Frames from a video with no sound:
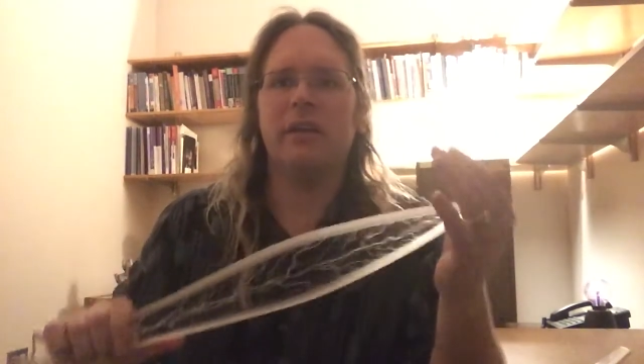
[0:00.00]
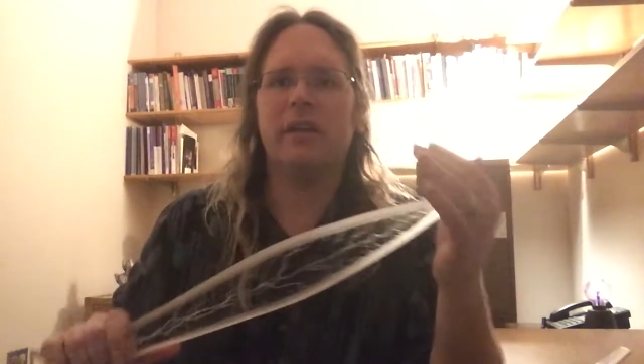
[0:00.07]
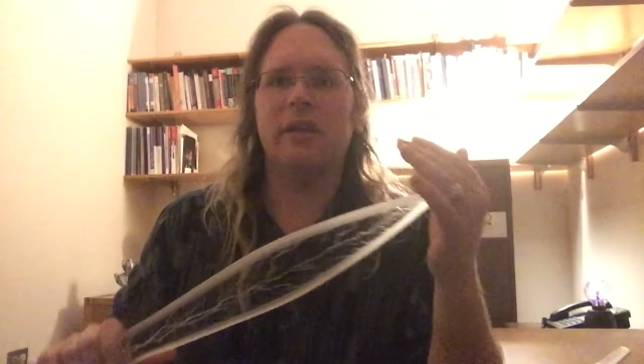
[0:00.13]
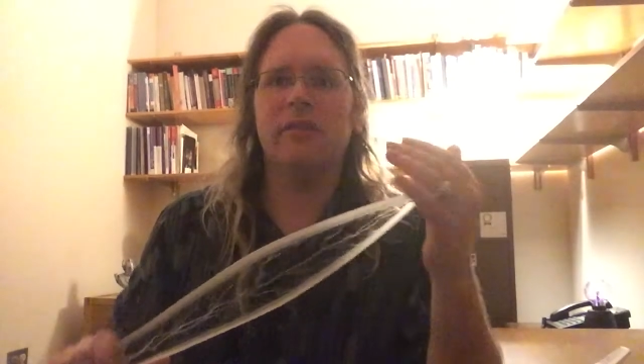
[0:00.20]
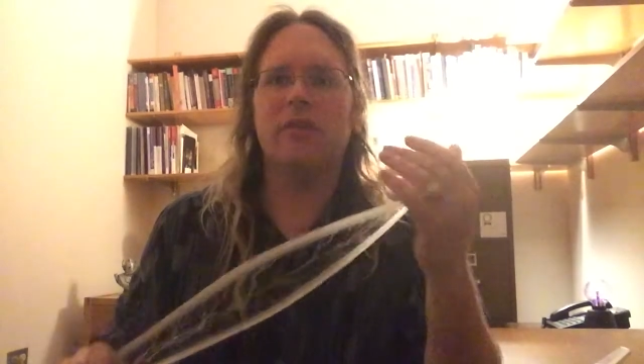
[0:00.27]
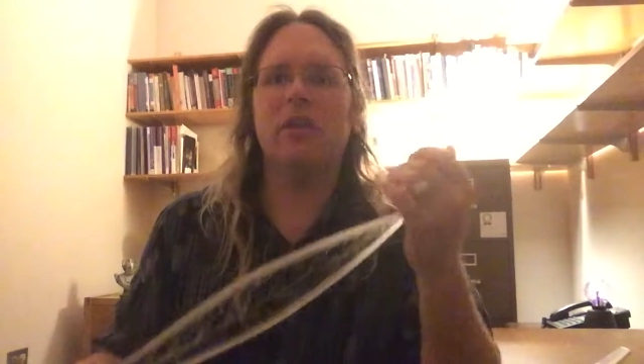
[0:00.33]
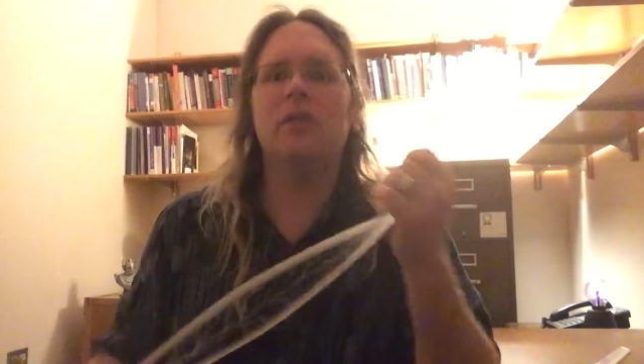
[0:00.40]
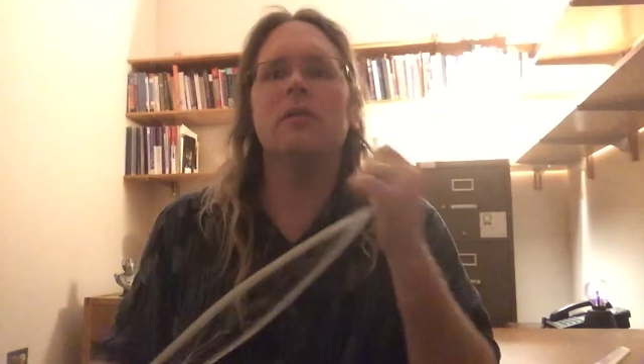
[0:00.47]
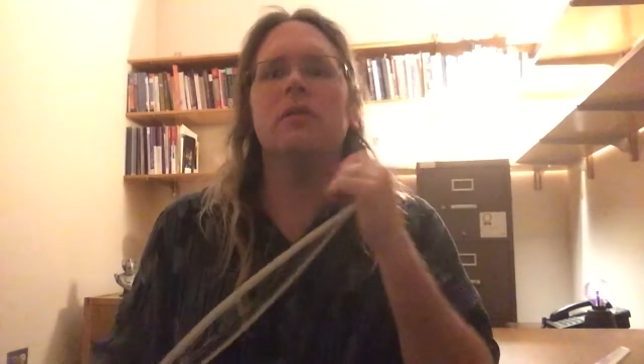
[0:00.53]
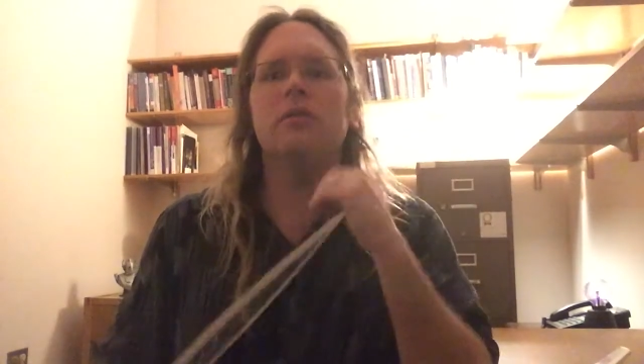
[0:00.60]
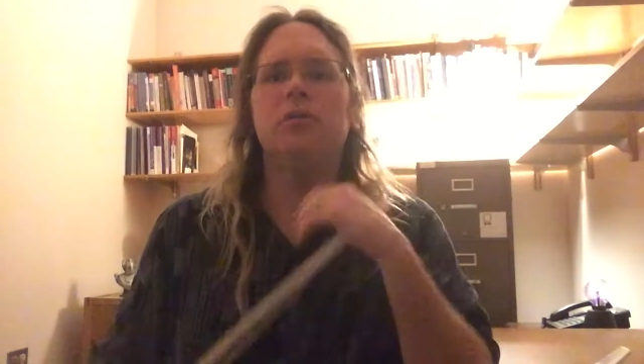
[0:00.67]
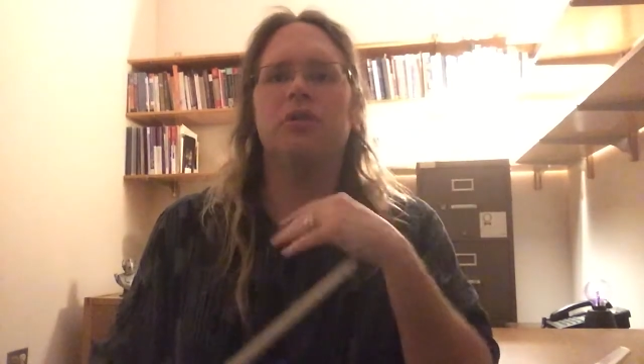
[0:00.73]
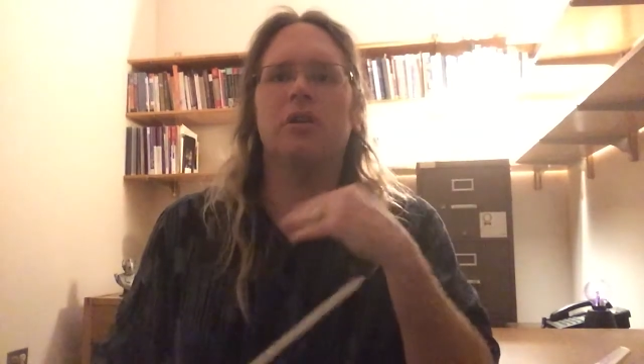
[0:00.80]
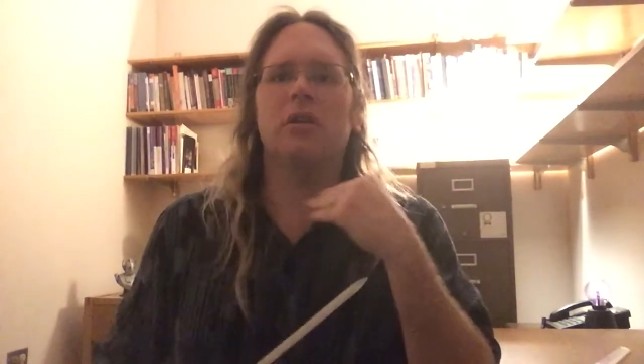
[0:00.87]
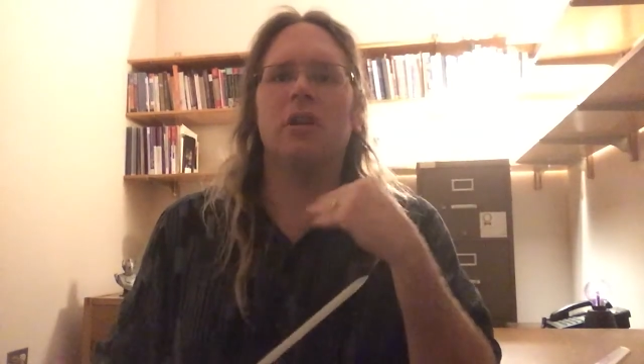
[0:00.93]
It gives the
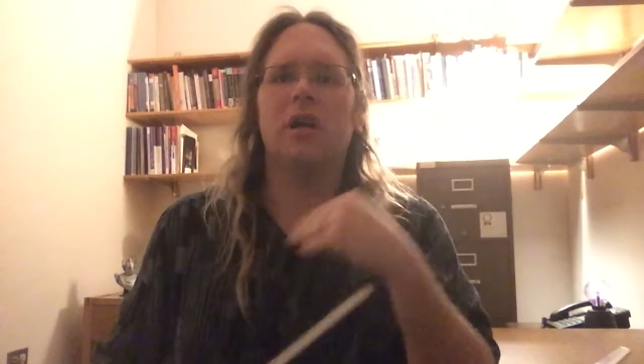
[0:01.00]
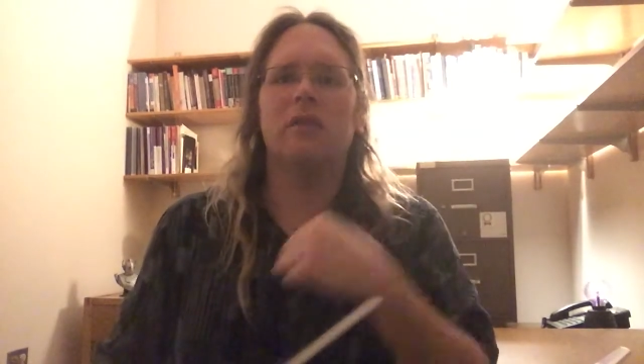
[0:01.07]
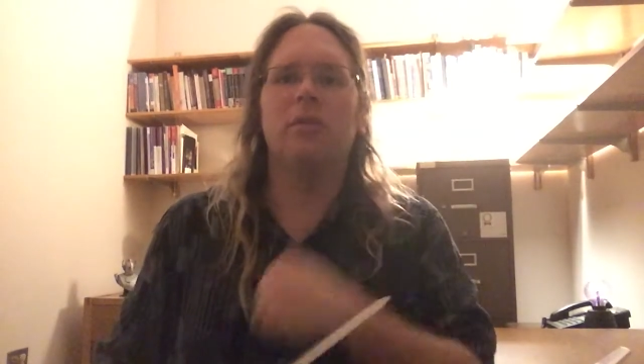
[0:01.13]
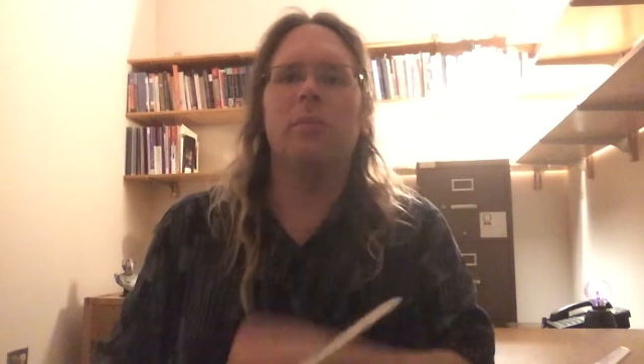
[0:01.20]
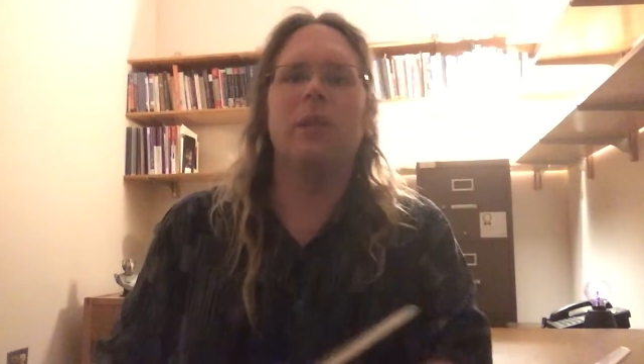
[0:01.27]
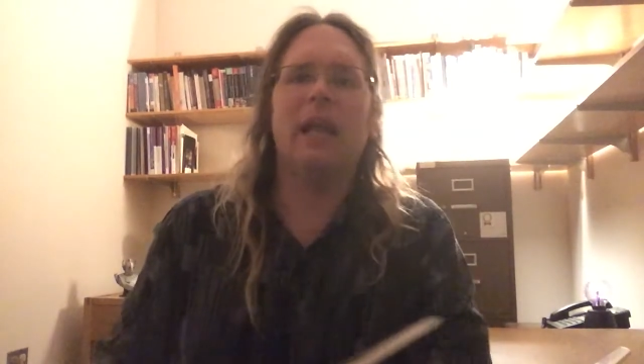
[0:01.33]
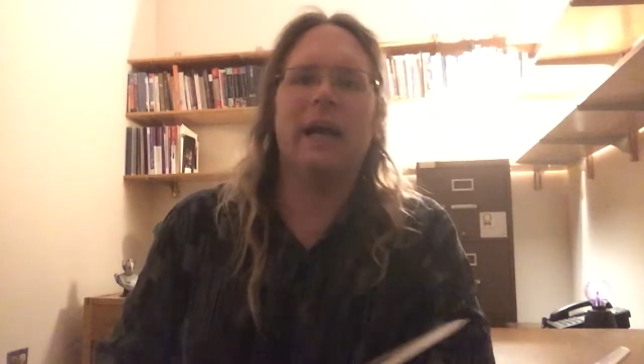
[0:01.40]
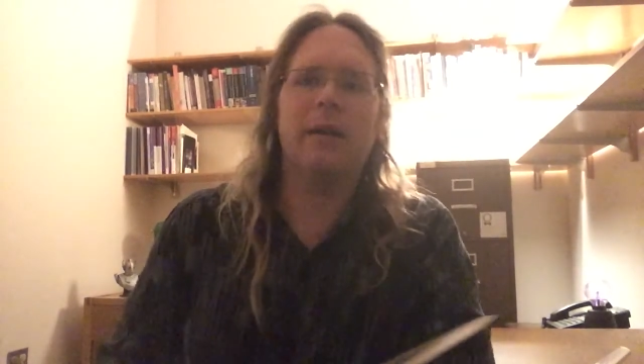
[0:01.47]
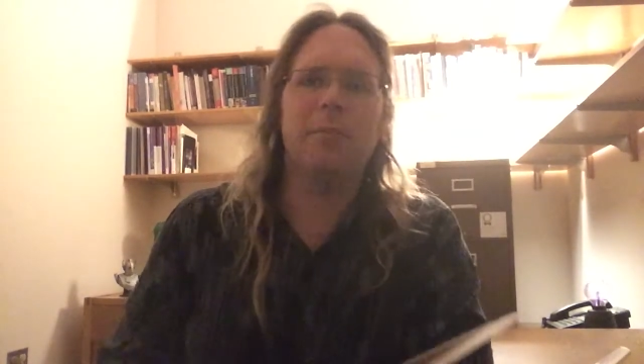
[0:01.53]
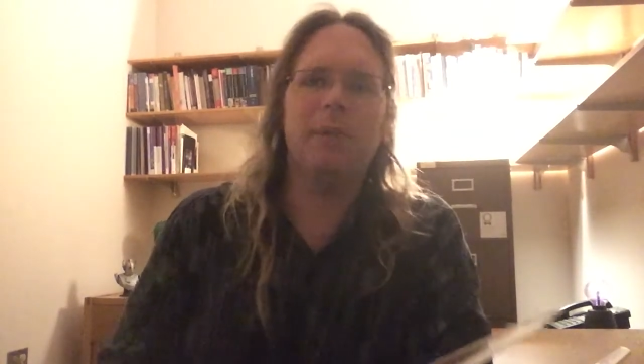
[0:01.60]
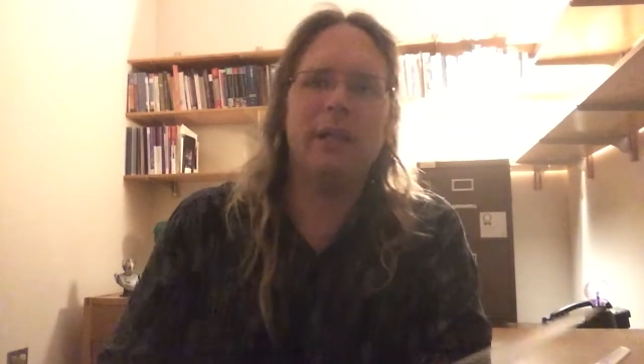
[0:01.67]
illusion of a black